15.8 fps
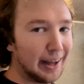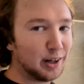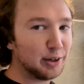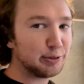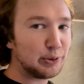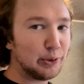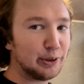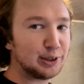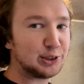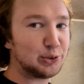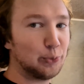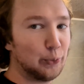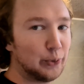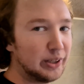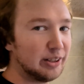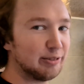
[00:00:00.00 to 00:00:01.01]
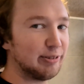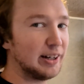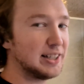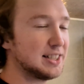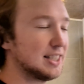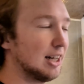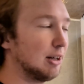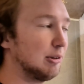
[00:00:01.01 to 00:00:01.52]
And of course, we didn't find
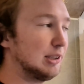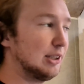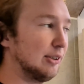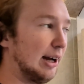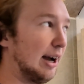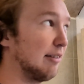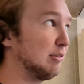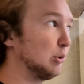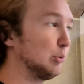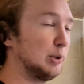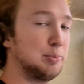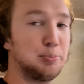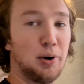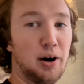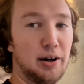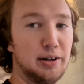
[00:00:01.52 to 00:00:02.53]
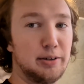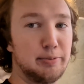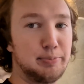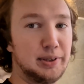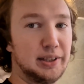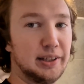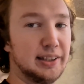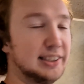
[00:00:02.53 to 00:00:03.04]
this out until after we bought it
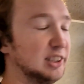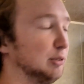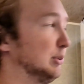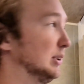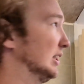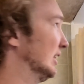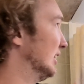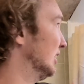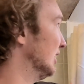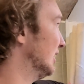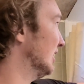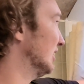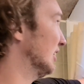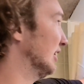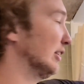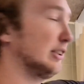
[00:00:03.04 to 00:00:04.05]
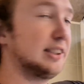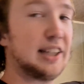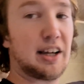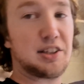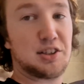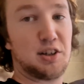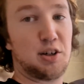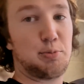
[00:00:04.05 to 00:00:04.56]
because it was just this little
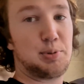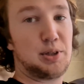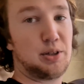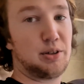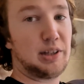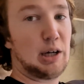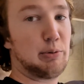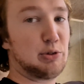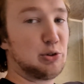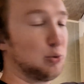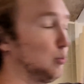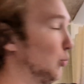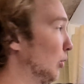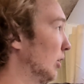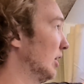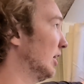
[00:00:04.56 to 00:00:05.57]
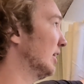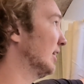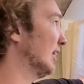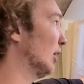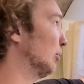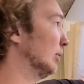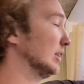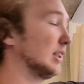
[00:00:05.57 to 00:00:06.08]
section up here that was wood
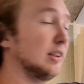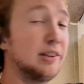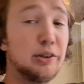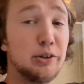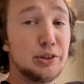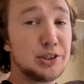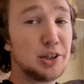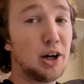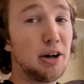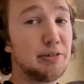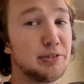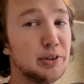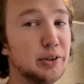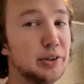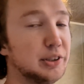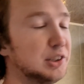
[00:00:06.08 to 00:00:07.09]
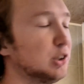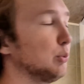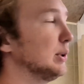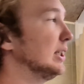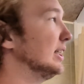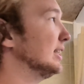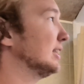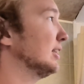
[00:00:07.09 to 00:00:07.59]
that was a little softer. So
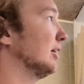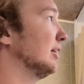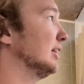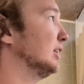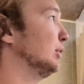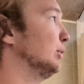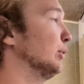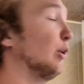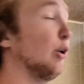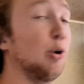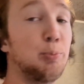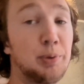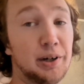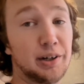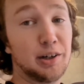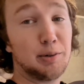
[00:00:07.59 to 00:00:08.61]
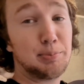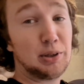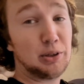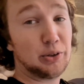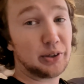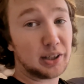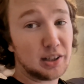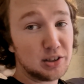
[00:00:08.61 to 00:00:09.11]
we started to open it up and
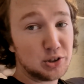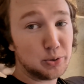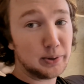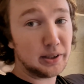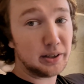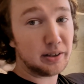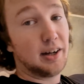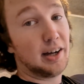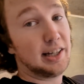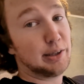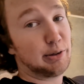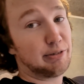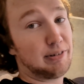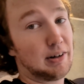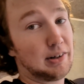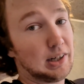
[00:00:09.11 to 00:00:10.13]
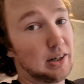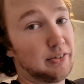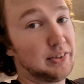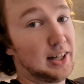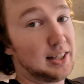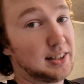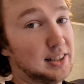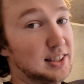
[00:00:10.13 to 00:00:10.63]
look into it. And then we found out
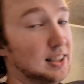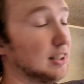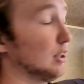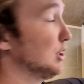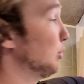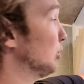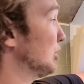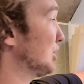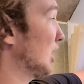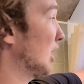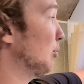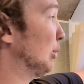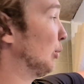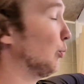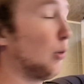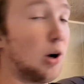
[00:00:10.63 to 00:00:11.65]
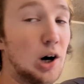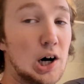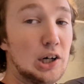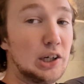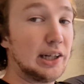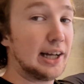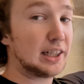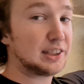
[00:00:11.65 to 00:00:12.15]
that the shower
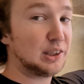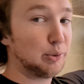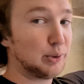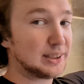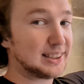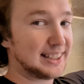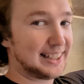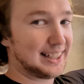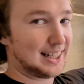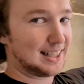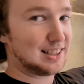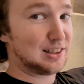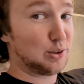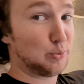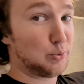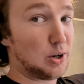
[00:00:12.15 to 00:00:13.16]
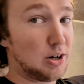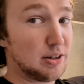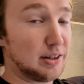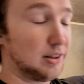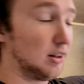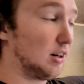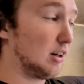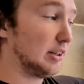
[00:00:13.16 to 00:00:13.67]
wall actually wasn't connected to the wall
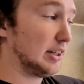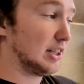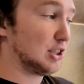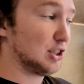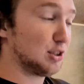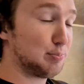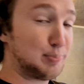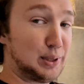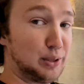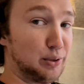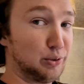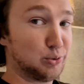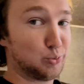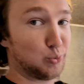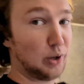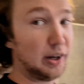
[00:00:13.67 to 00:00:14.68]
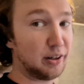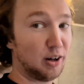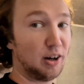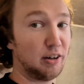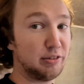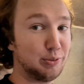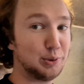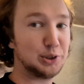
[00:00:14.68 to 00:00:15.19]
at all. It just peeled right
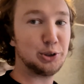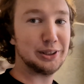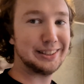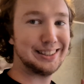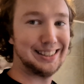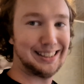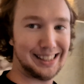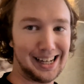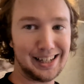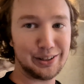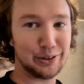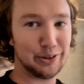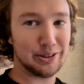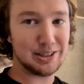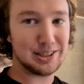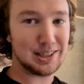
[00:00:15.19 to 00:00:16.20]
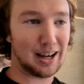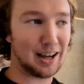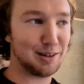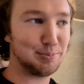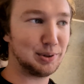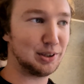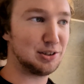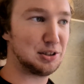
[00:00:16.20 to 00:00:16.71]
off, which is not a good
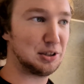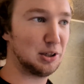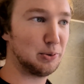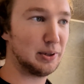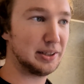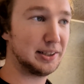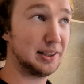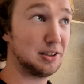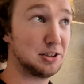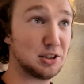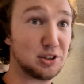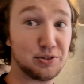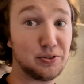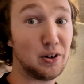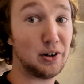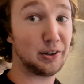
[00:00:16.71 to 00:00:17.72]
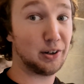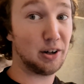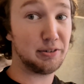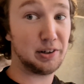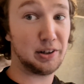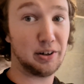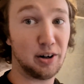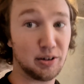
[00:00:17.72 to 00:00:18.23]
sign because you don't want things just falling off
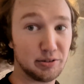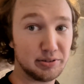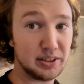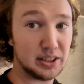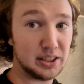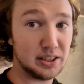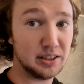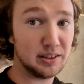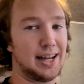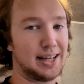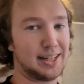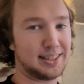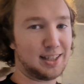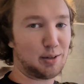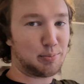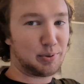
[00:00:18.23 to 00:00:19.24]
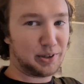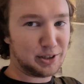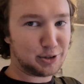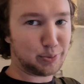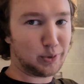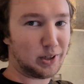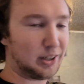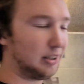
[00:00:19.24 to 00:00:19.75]
in an RV. And on top of this
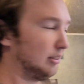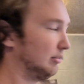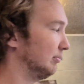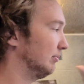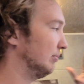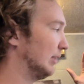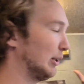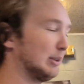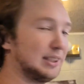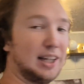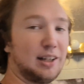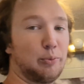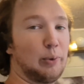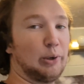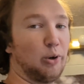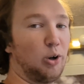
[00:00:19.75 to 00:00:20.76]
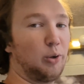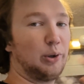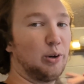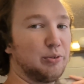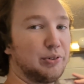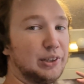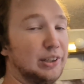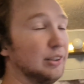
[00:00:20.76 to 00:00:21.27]
wall, like we said, it went all the way
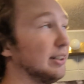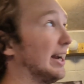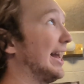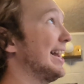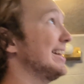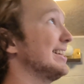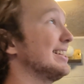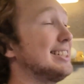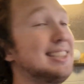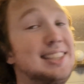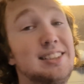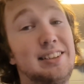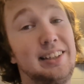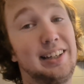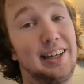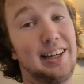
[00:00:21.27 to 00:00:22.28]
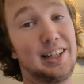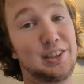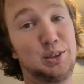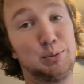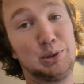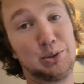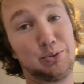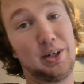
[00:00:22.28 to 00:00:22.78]
over here. And the ceiling actually
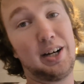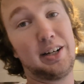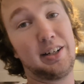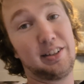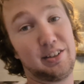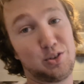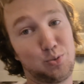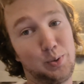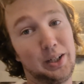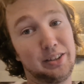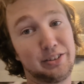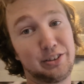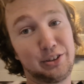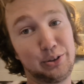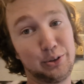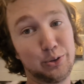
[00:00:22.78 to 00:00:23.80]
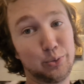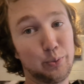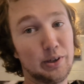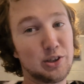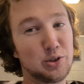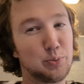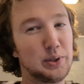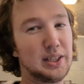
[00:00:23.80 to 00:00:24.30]
was rotted as well too,
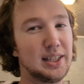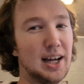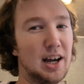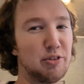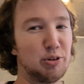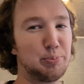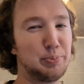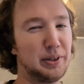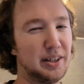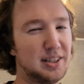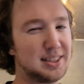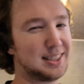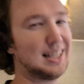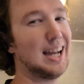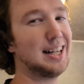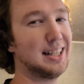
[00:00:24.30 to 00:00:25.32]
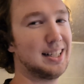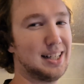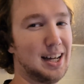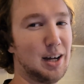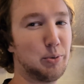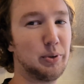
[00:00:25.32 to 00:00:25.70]
which we kind of replaced, kind of not.